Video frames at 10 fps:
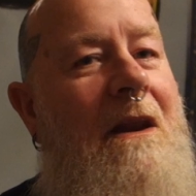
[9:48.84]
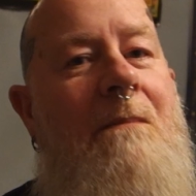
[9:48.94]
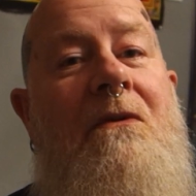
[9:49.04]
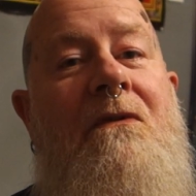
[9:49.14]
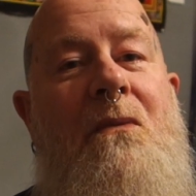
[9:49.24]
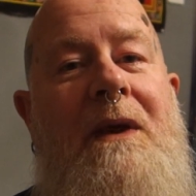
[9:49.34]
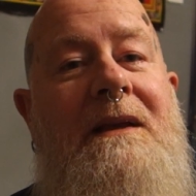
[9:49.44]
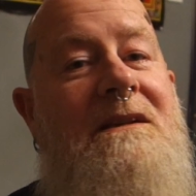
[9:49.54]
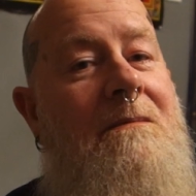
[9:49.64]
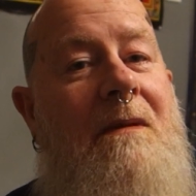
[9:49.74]
a number of
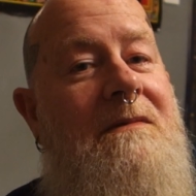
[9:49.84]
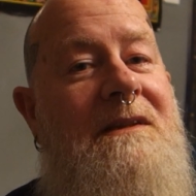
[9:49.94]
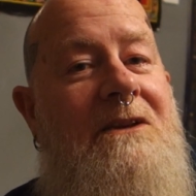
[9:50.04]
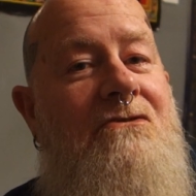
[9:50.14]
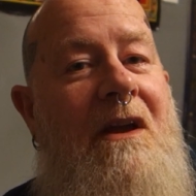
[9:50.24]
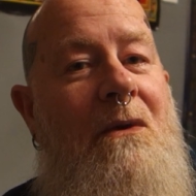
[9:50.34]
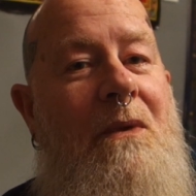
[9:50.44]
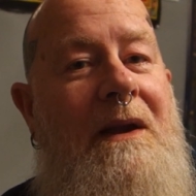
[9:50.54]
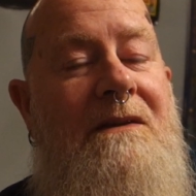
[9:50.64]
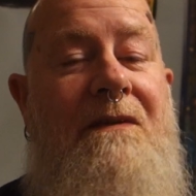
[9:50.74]
weeks, sometimes 6 or 8
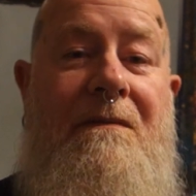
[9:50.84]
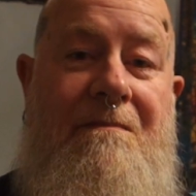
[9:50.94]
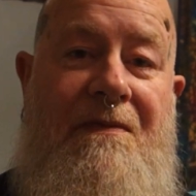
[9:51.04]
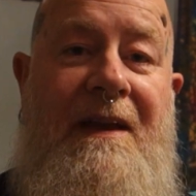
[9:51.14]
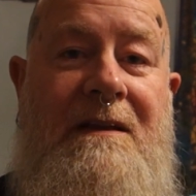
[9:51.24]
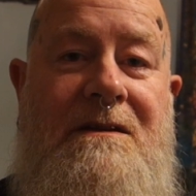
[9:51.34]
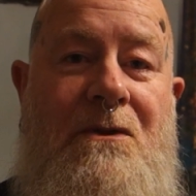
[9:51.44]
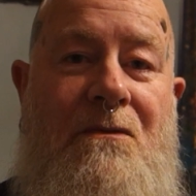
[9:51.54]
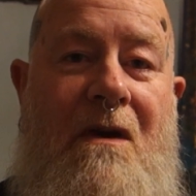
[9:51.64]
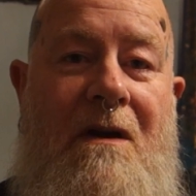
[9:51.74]
weeks, for things
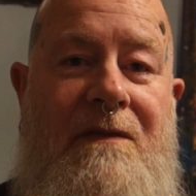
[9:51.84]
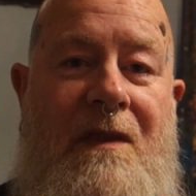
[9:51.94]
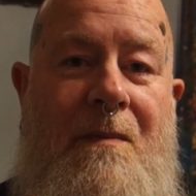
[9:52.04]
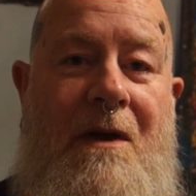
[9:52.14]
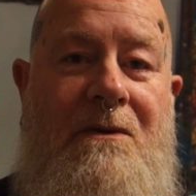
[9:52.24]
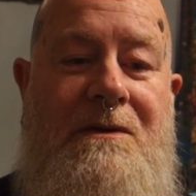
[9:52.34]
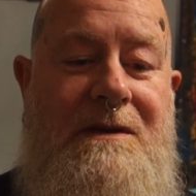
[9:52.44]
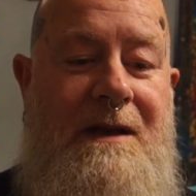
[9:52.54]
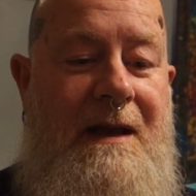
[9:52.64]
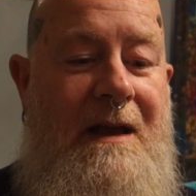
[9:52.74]
to arrive in the
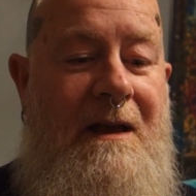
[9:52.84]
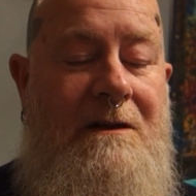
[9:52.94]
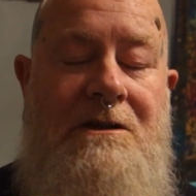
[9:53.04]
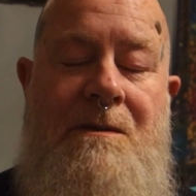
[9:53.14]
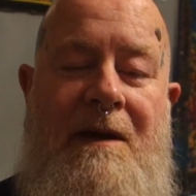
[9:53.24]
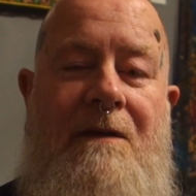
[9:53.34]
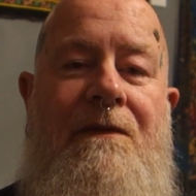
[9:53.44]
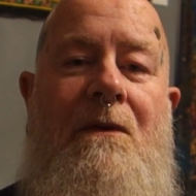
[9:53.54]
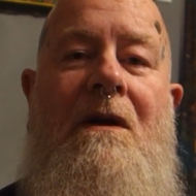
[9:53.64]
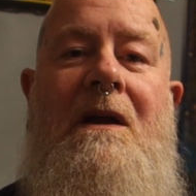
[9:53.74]
post, just to make it
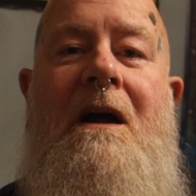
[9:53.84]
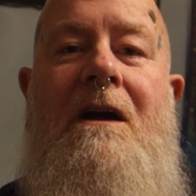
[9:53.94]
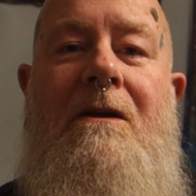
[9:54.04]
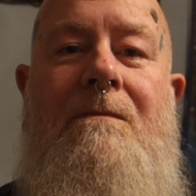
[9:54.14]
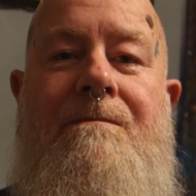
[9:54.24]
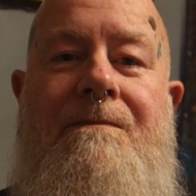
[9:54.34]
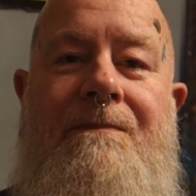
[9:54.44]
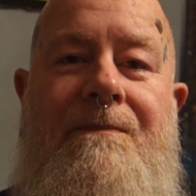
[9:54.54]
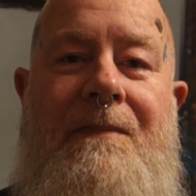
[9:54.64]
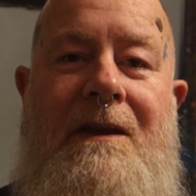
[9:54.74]
feel like home,
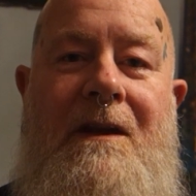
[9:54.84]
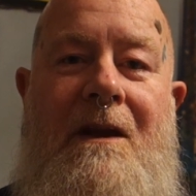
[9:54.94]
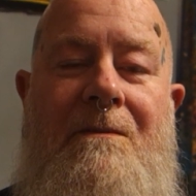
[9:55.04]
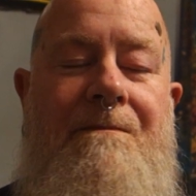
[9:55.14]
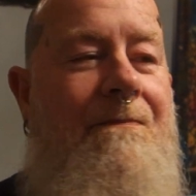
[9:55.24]
you know.